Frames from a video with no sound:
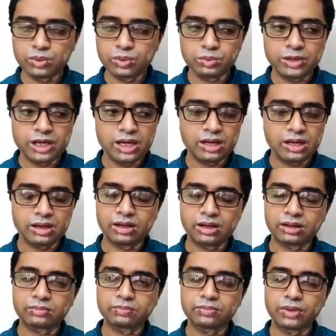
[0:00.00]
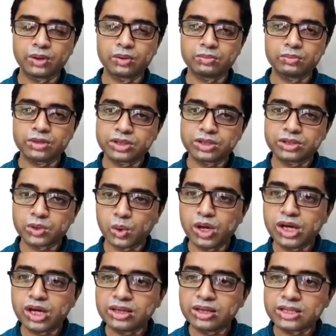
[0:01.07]
be
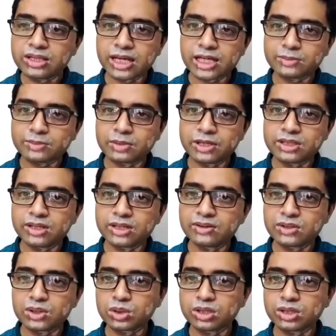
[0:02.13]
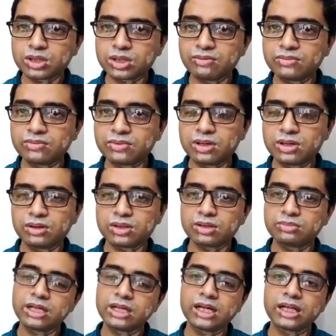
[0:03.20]
showing this expenses to someone or
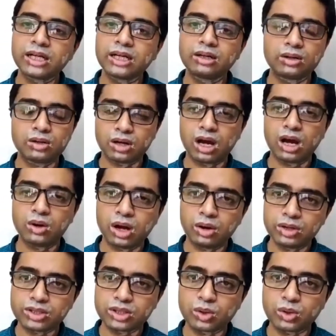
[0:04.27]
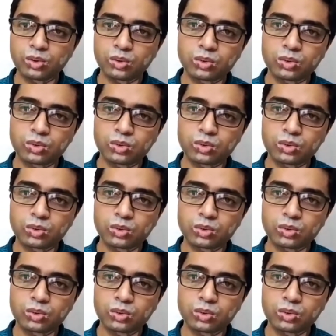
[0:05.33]
something like that? How does it go?